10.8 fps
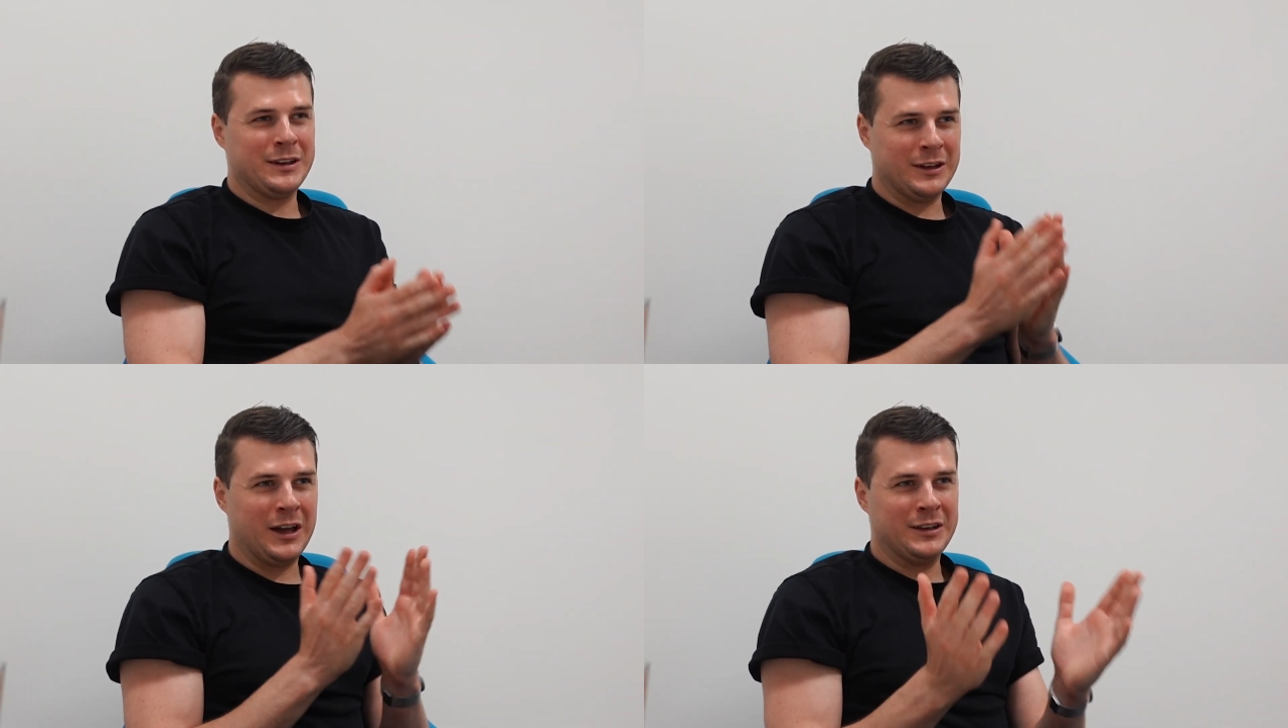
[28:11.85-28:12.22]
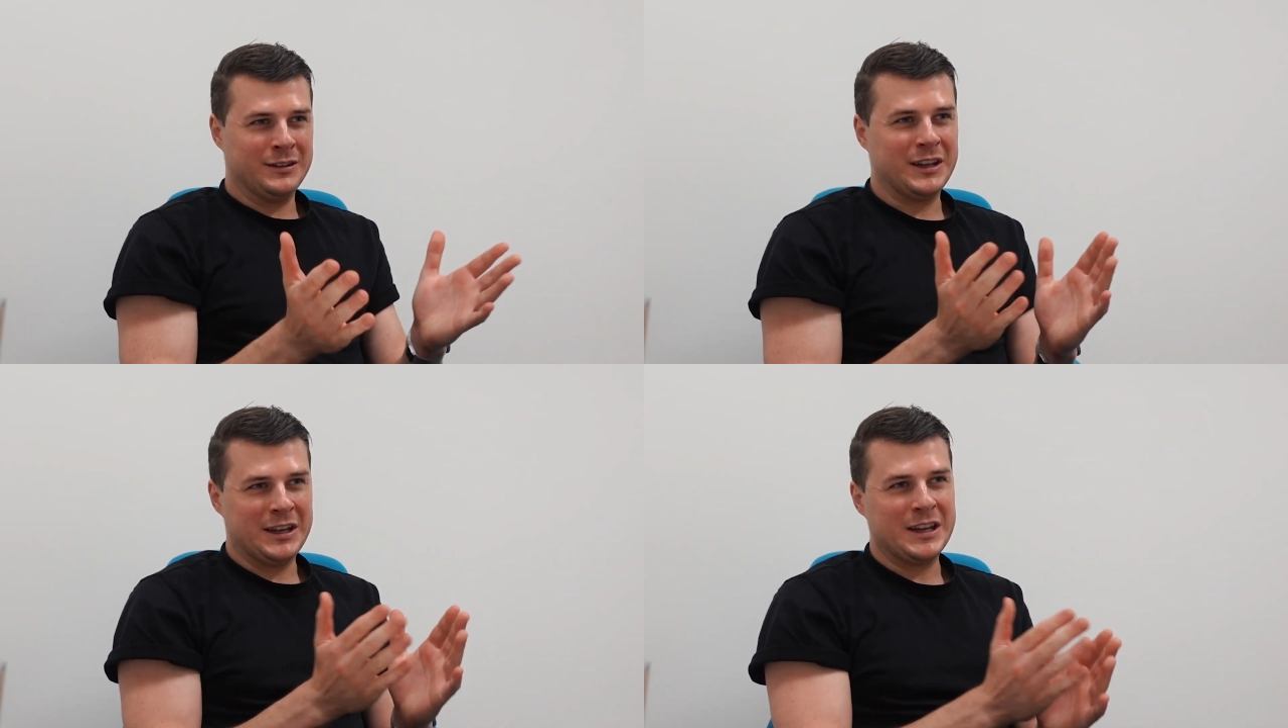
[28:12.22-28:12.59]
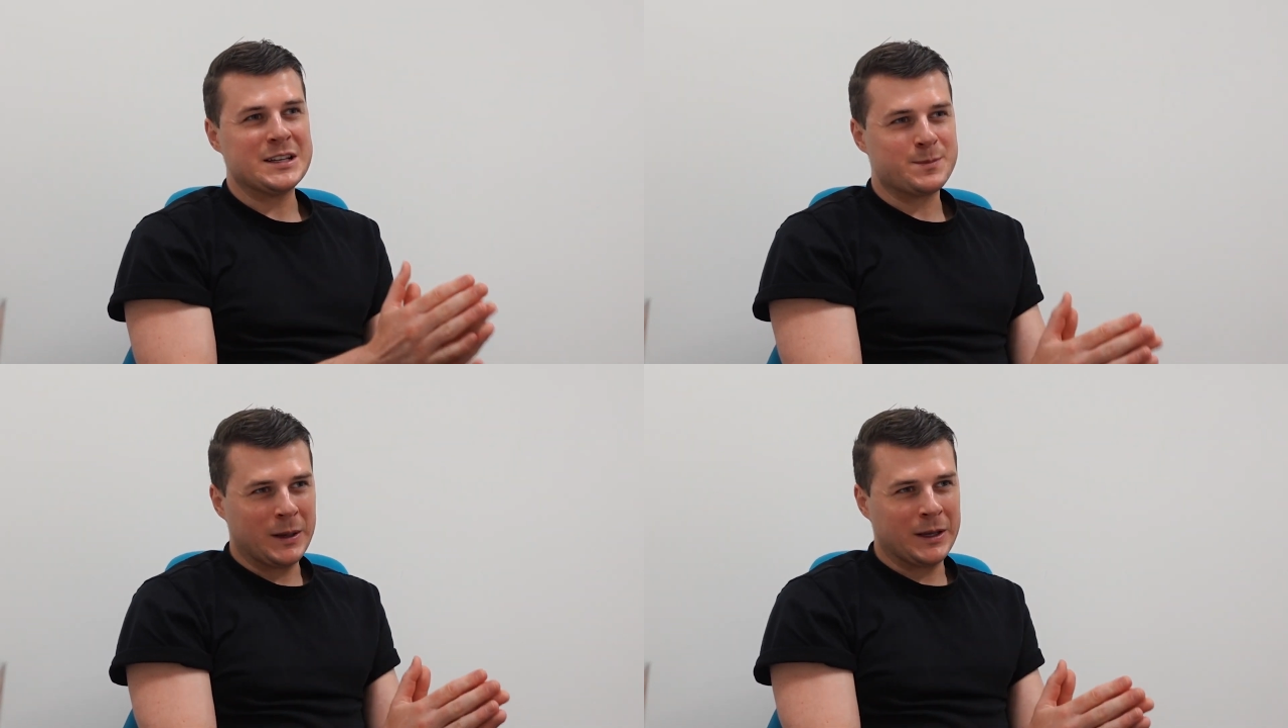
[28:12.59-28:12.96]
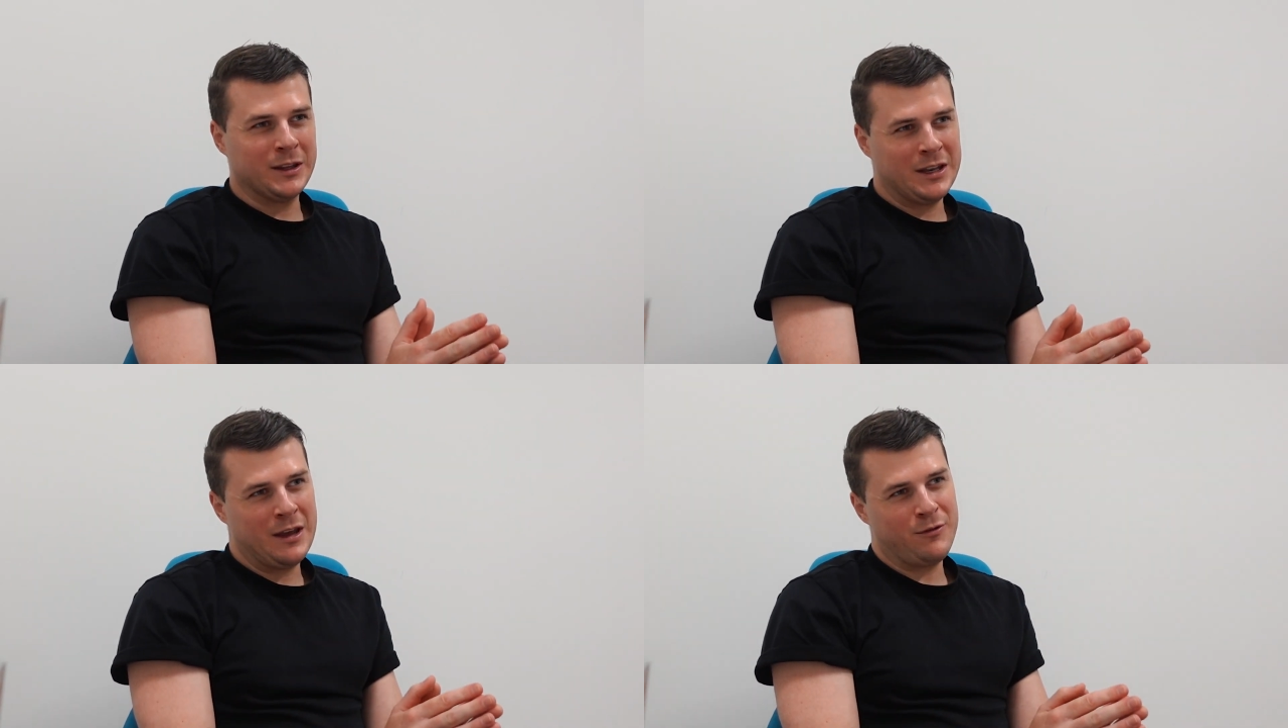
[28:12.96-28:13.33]
and it is
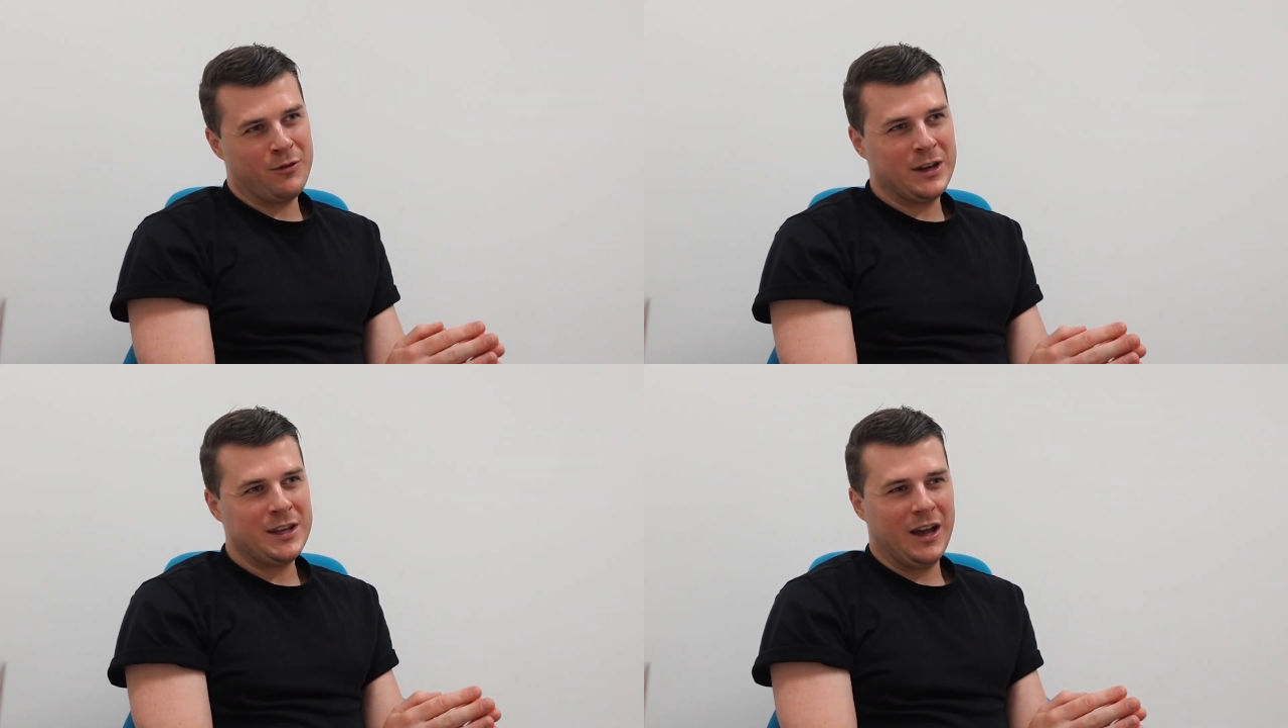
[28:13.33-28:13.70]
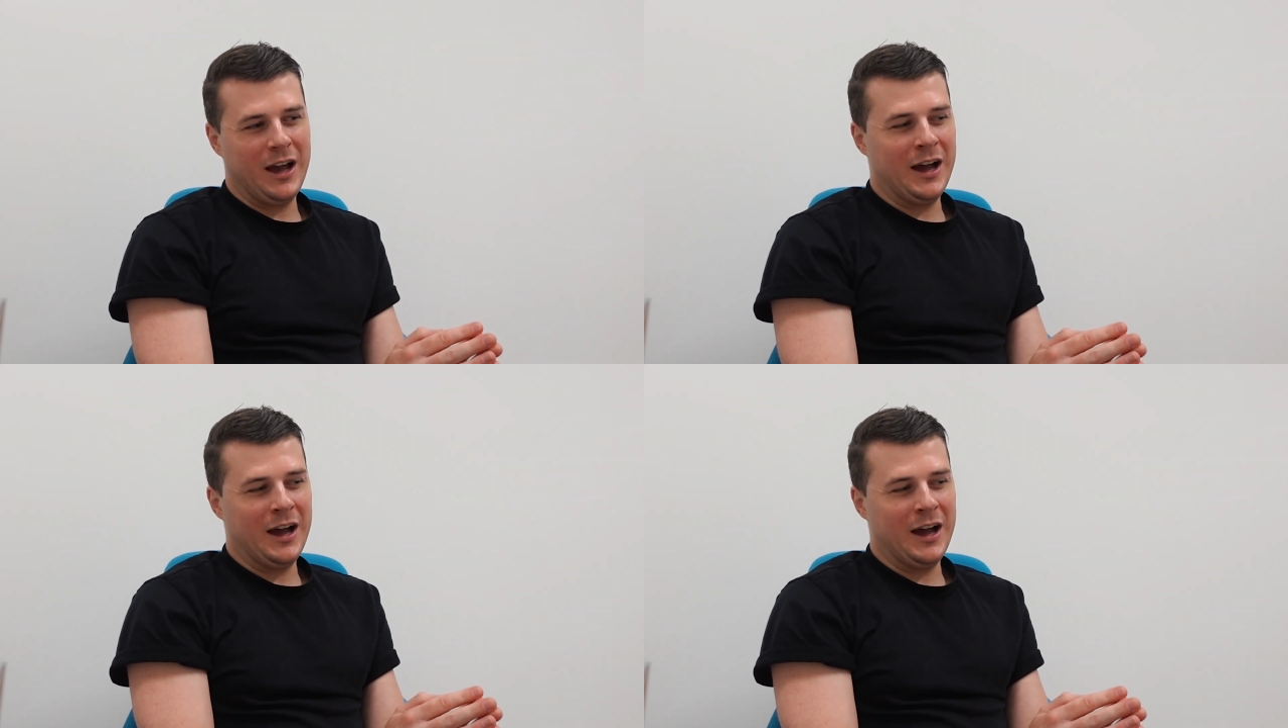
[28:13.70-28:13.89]
bigger than Evri.